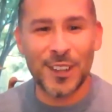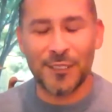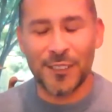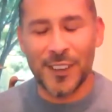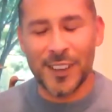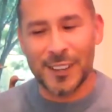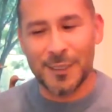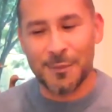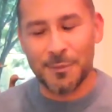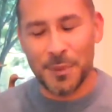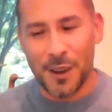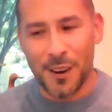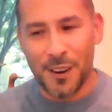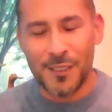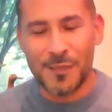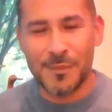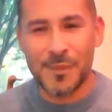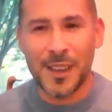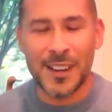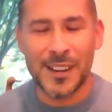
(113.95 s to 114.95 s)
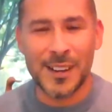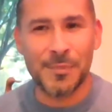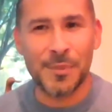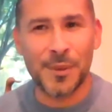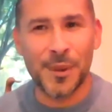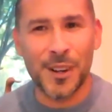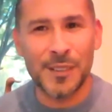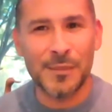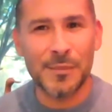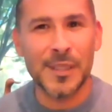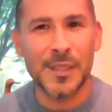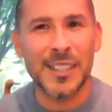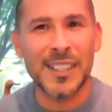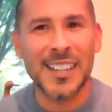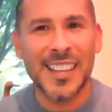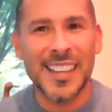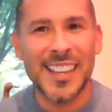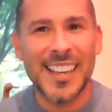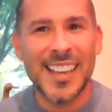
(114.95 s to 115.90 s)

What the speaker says: I found an apartment.